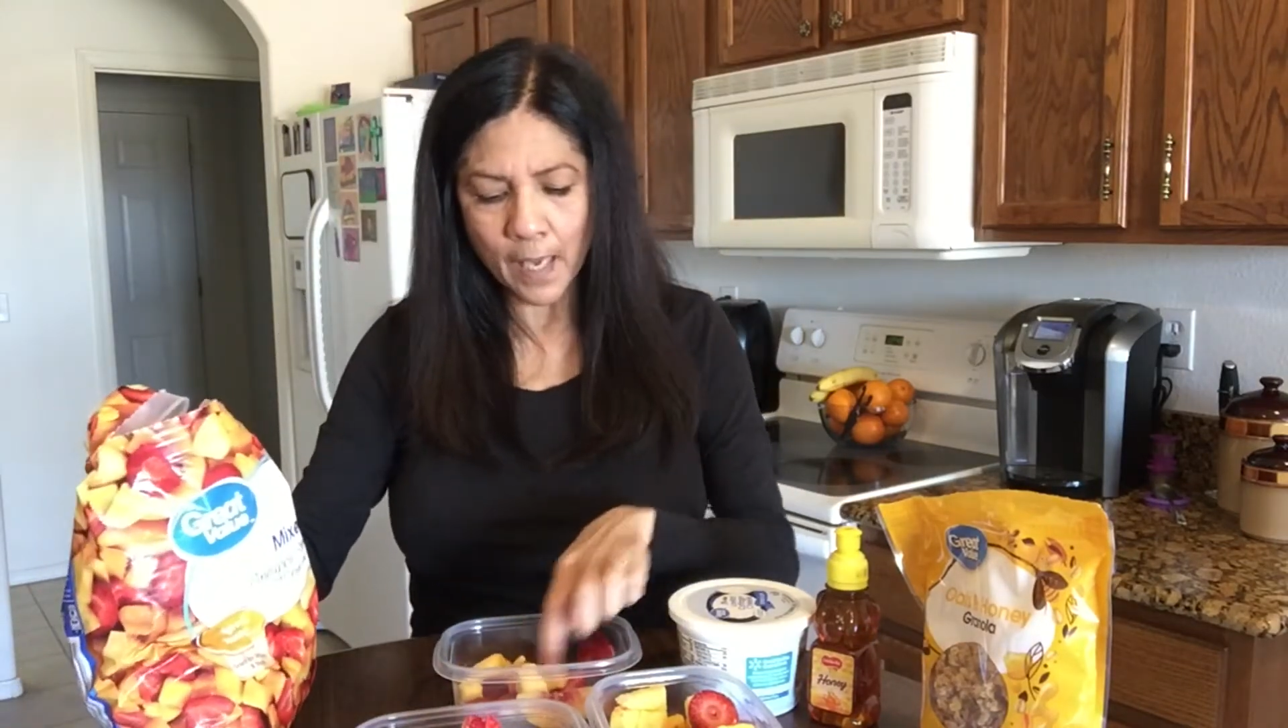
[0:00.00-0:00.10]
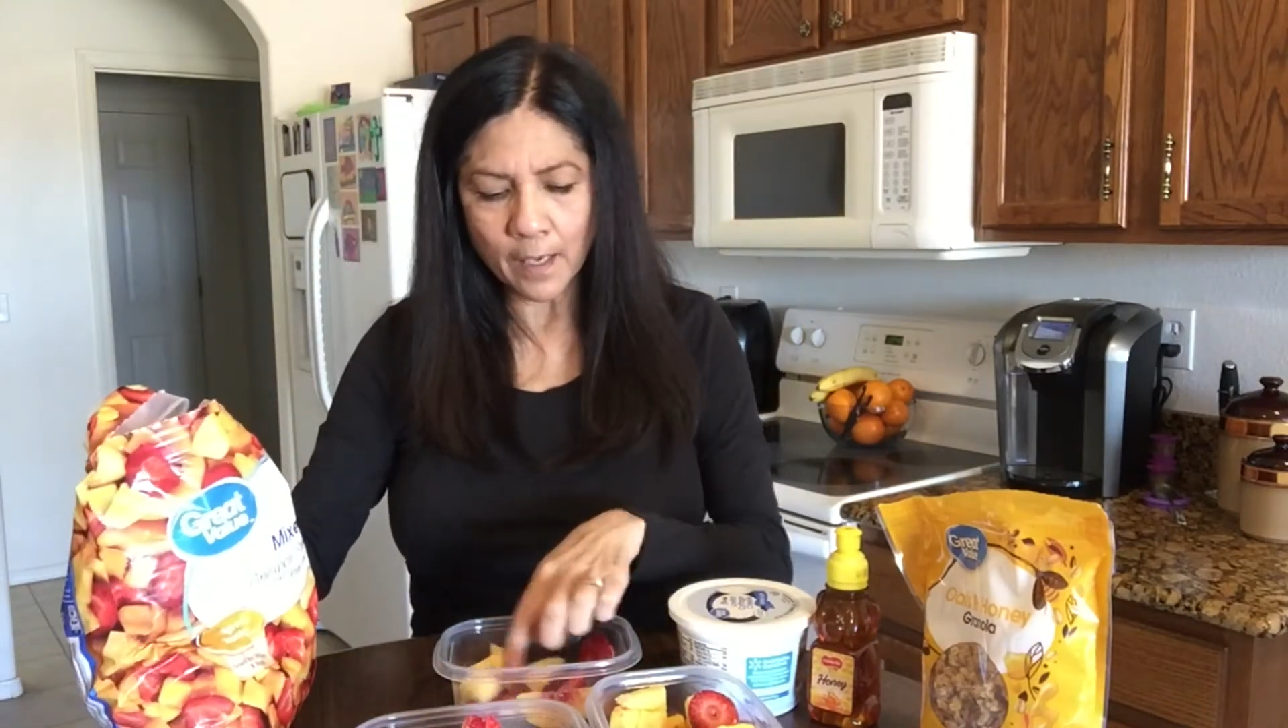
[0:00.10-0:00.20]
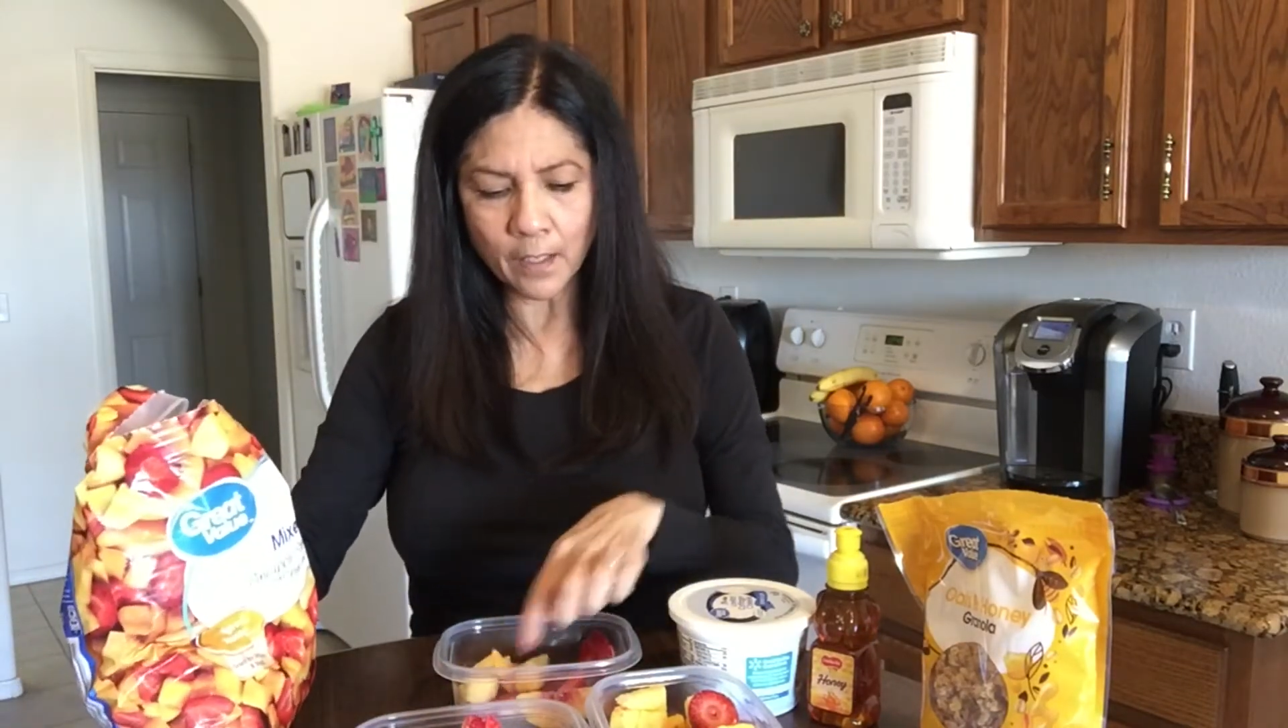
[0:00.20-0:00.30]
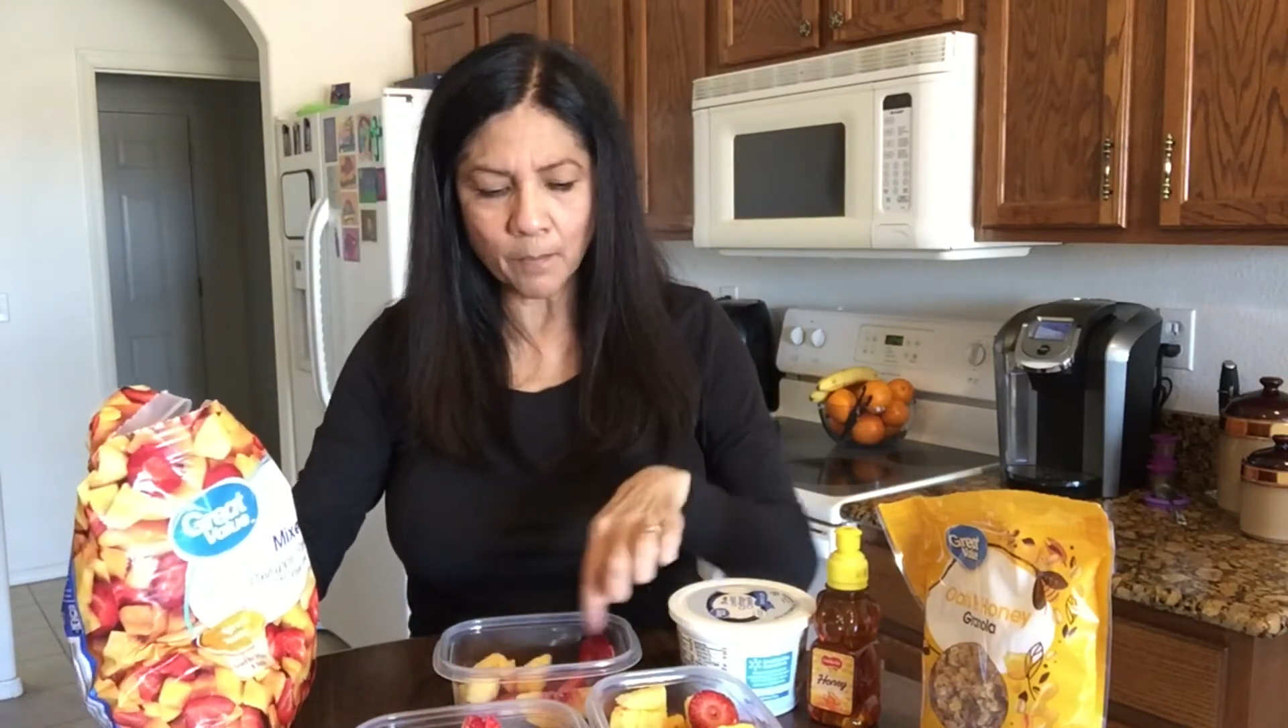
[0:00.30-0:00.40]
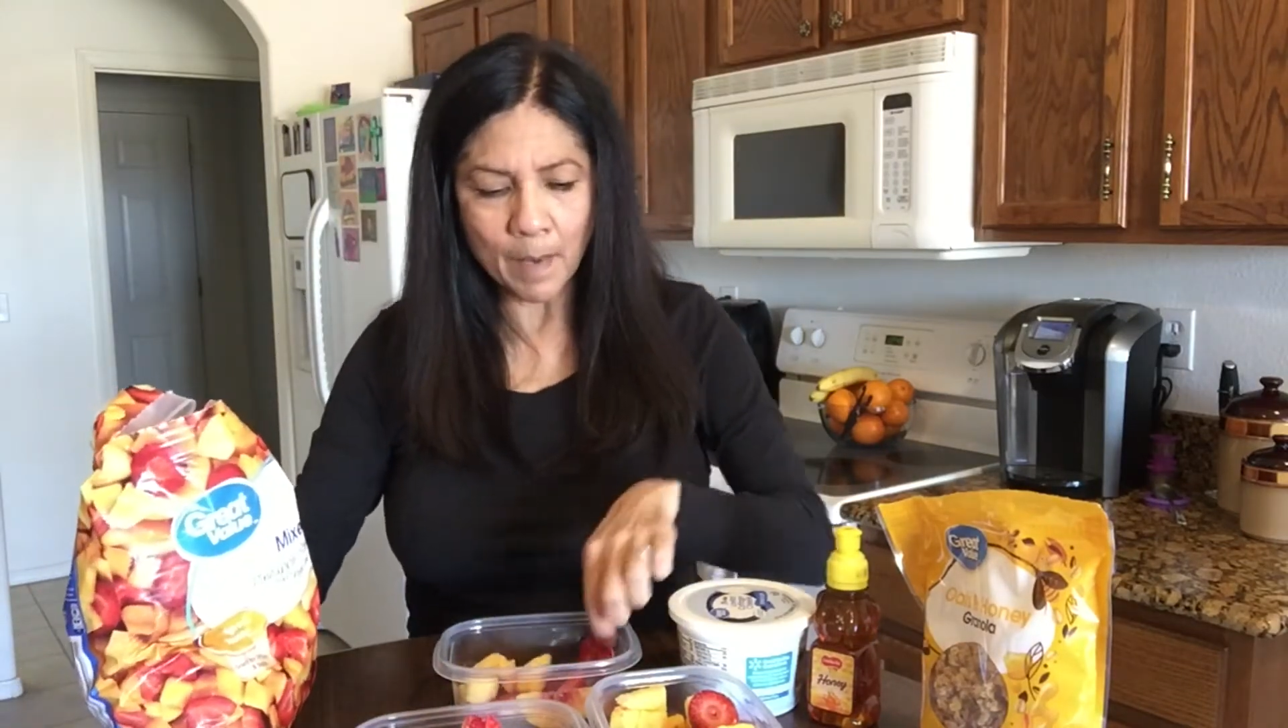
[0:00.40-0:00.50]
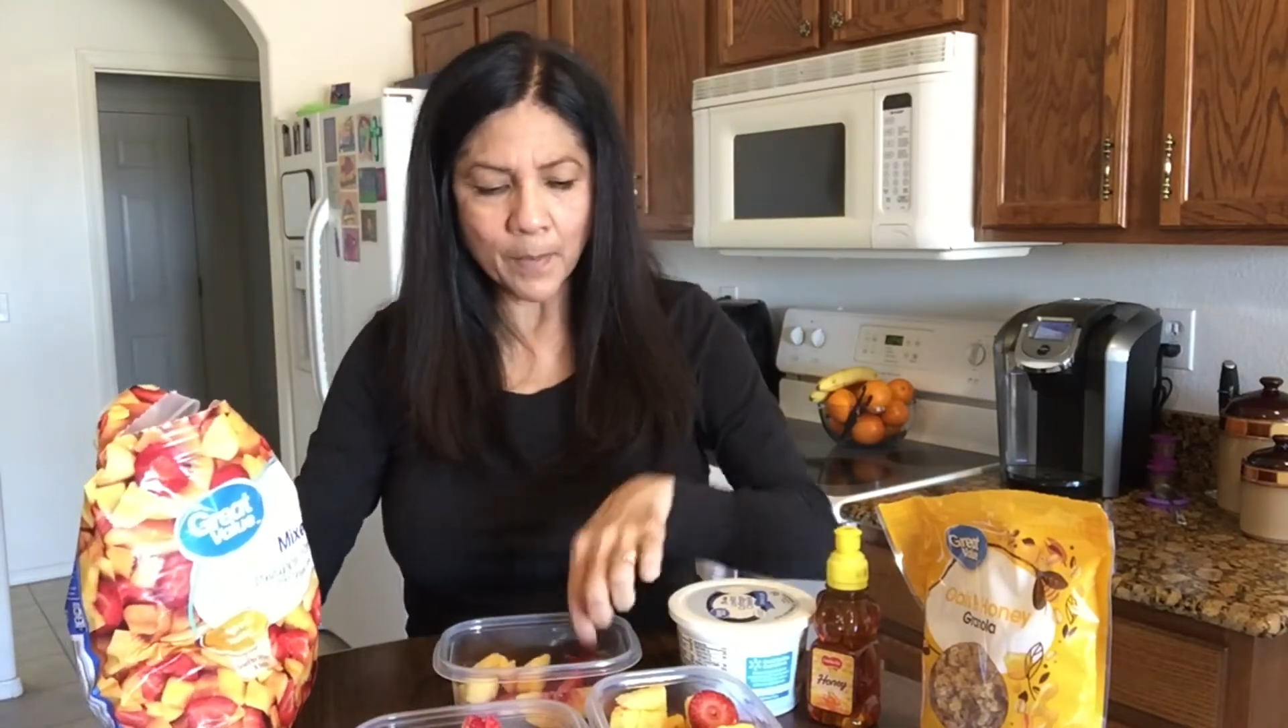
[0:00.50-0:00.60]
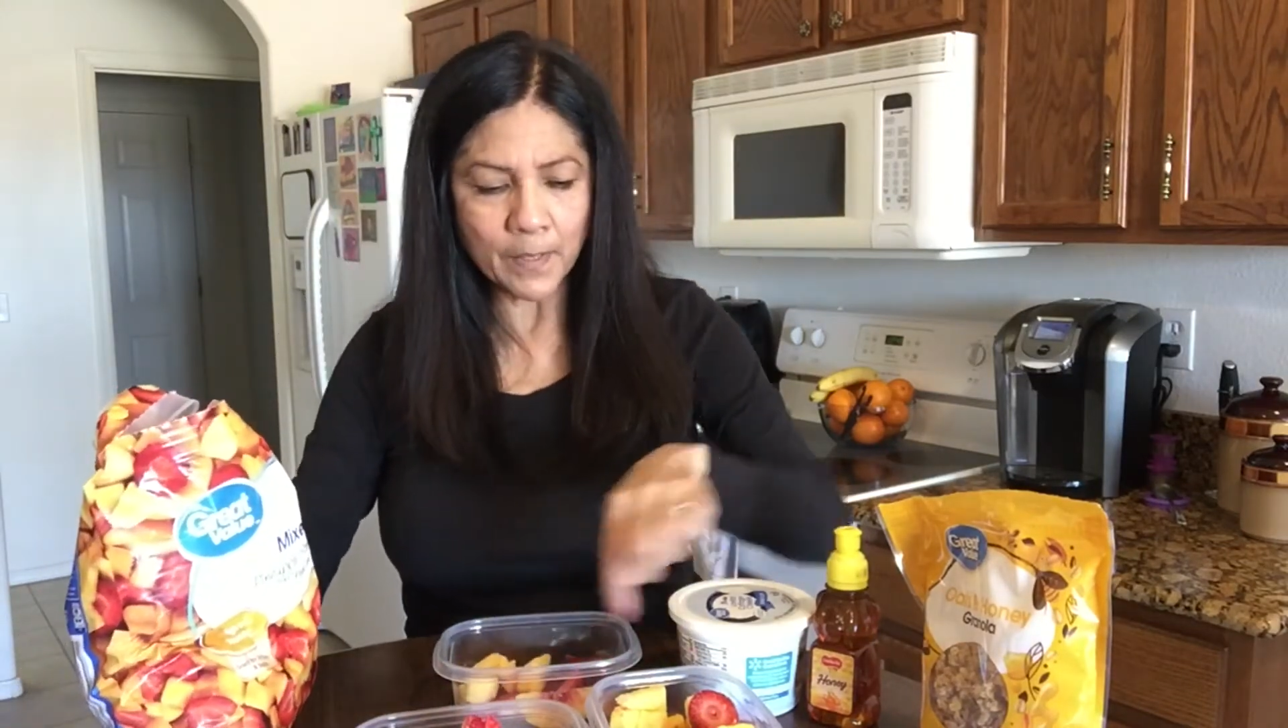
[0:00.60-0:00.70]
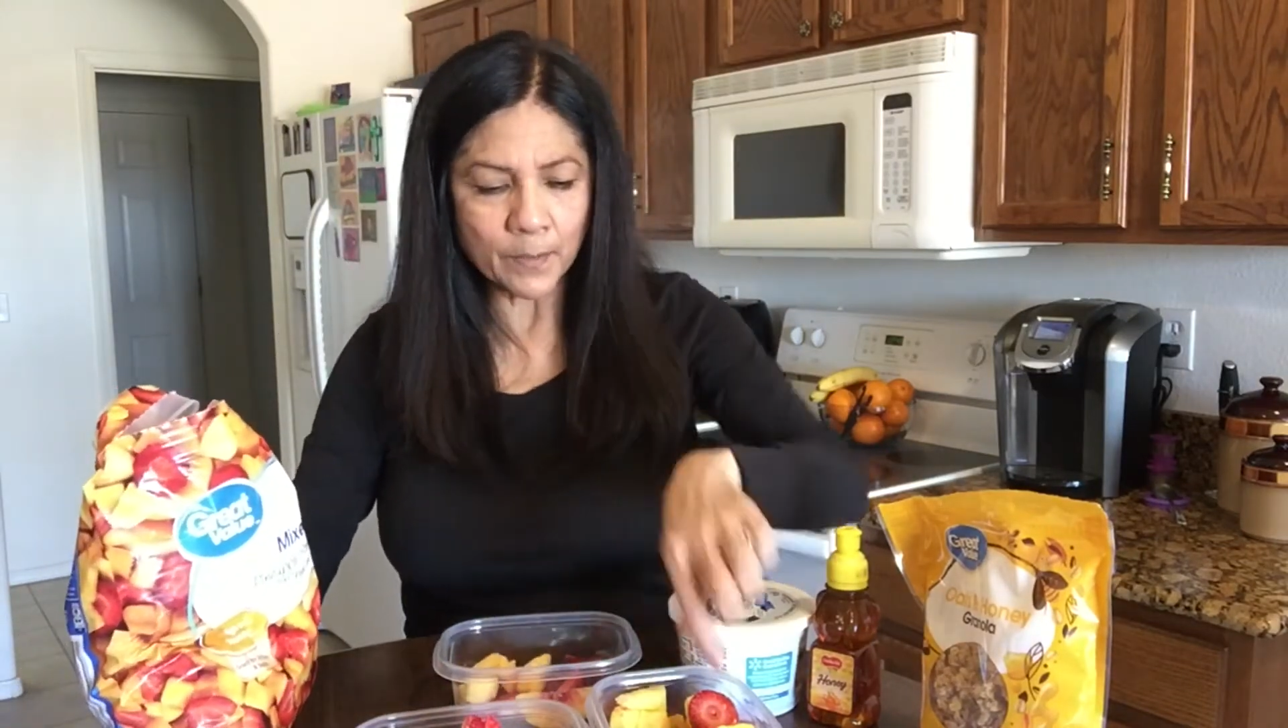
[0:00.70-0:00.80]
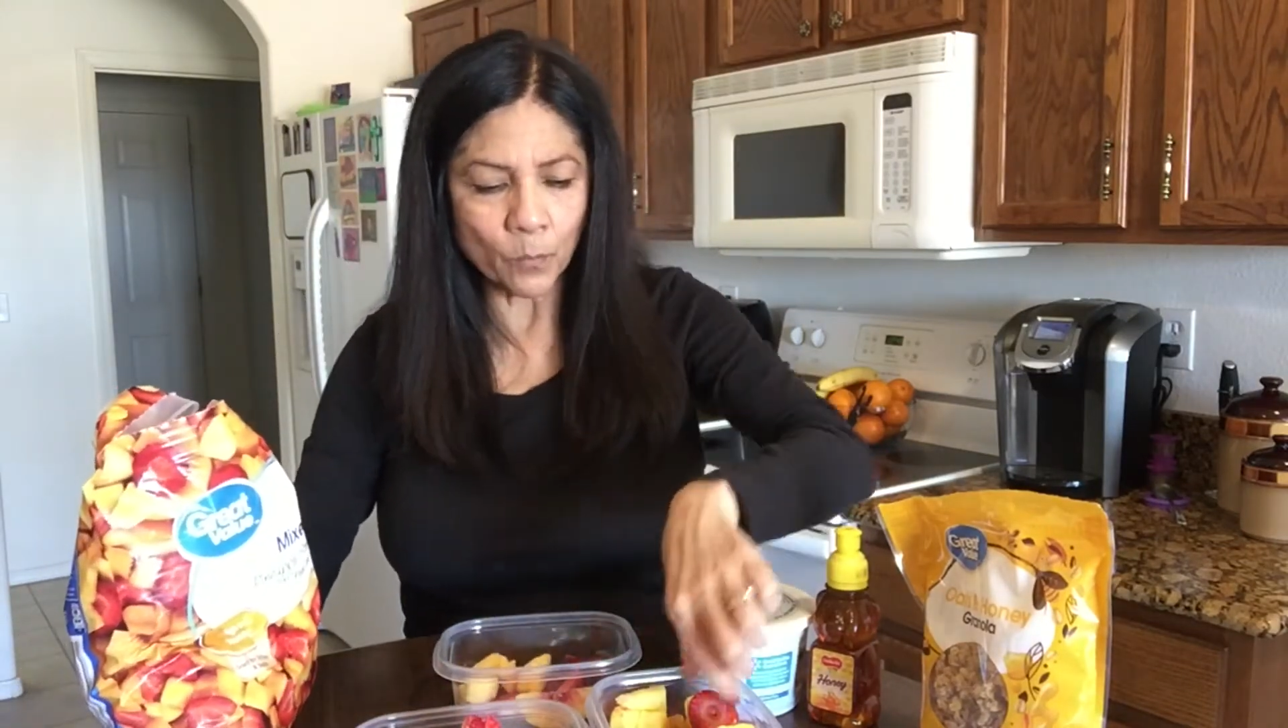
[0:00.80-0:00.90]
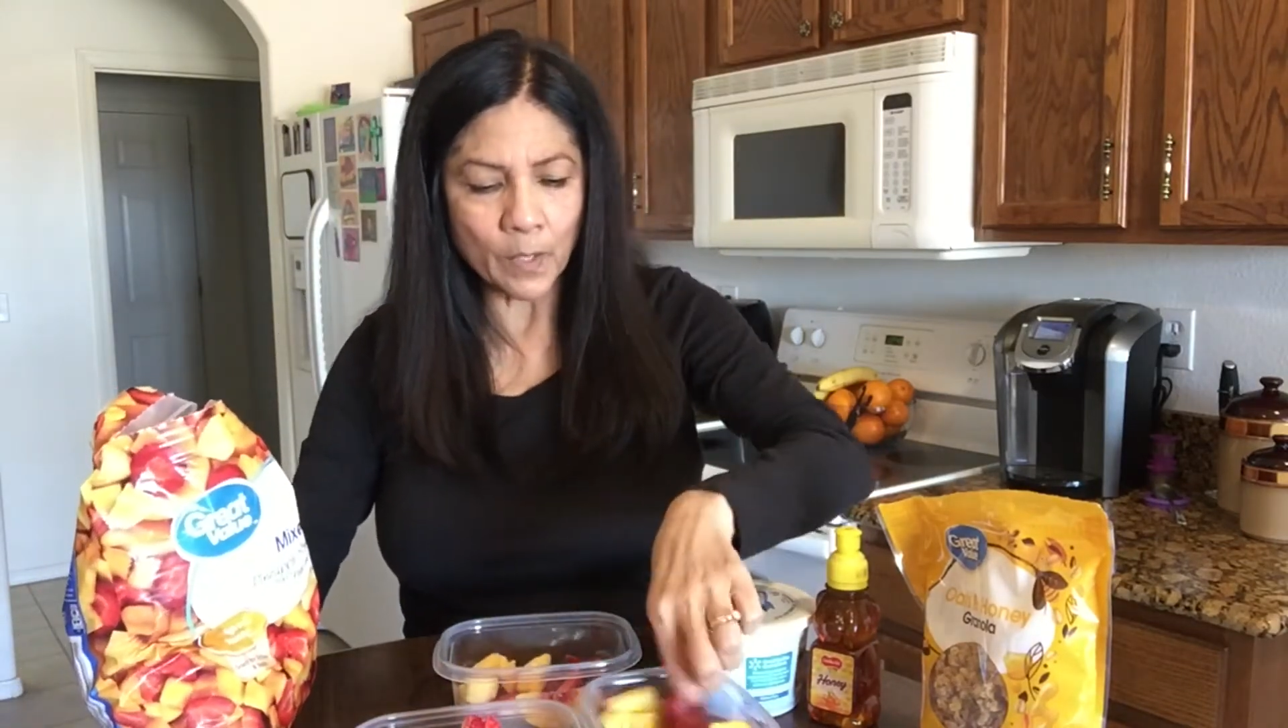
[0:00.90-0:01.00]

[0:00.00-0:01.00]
that maybe